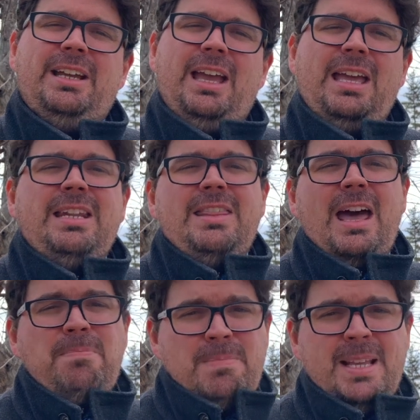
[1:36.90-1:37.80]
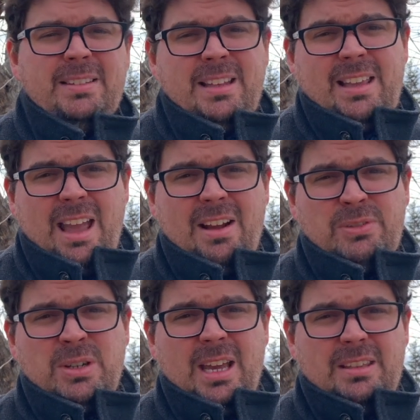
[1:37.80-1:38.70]
And in that meal that they have
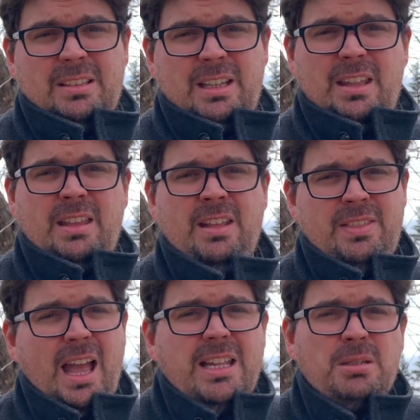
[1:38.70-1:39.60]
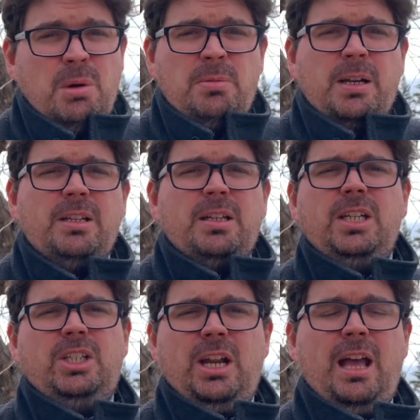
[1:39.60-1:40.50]
together, then, that's where
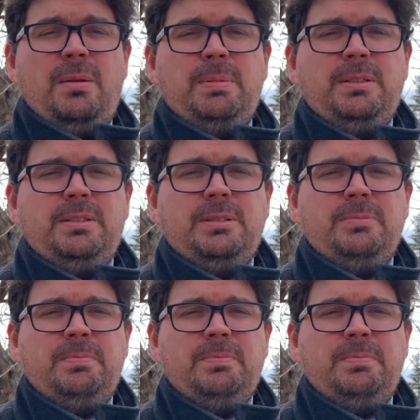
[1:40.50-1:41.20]
recognition happens.